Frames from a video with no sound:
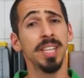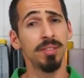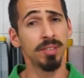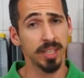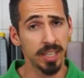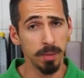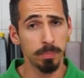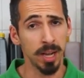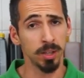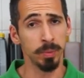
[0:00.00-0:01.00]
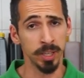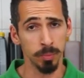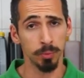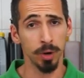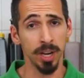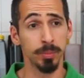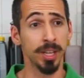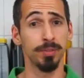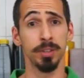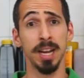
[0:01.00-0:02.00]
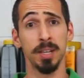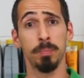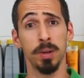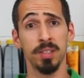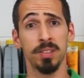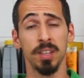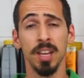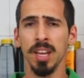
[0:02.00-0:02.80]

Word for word: even keep aluminium frames after that bust